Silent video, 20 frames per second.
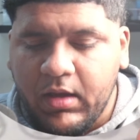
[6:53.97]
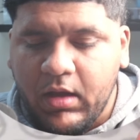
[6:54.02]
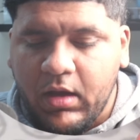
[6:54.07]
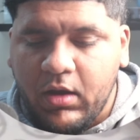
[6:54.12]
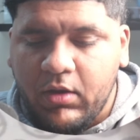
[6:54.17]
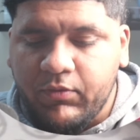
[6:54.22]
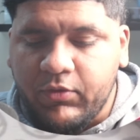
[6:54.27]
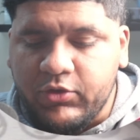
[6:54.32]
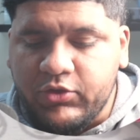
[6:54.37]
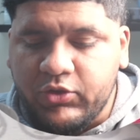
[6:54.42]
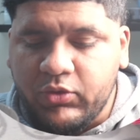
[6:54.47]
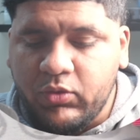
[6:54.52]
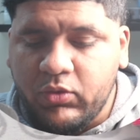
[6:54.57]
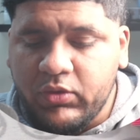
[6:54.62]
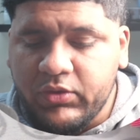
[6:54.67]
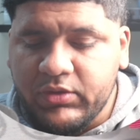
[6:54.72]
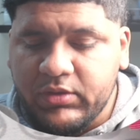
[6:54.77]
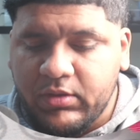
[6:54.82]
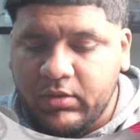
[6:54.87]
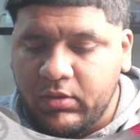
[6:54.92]
For
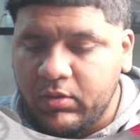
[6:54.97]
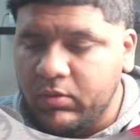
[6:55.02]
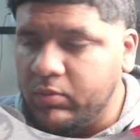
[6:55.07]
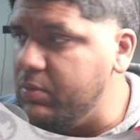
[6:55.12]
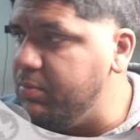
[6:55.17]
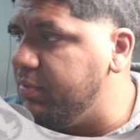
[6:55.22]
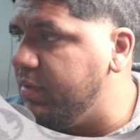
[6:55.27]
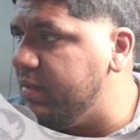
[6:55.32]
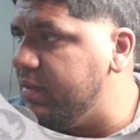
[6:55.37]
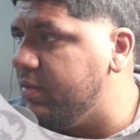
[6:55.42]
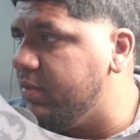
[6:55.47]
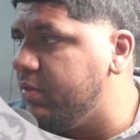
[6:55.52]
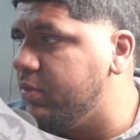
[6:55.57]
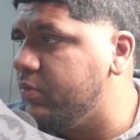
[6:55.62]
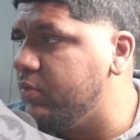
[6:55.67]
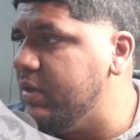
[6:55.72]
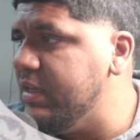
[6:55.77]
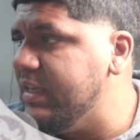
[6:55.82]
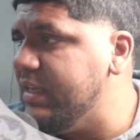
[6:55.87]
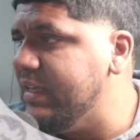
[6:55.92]
tools, we play the
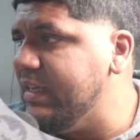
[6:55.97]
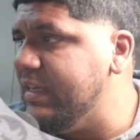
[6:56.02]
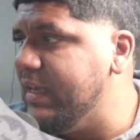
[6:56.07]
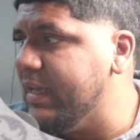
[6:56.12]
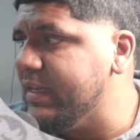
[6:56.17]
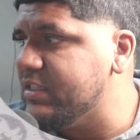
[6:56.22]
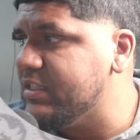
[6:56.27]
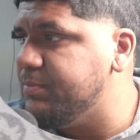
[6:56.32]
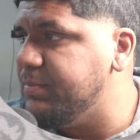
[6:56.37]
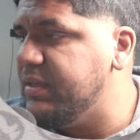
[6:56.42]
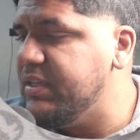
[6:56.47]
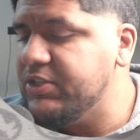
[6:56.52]
3 EXP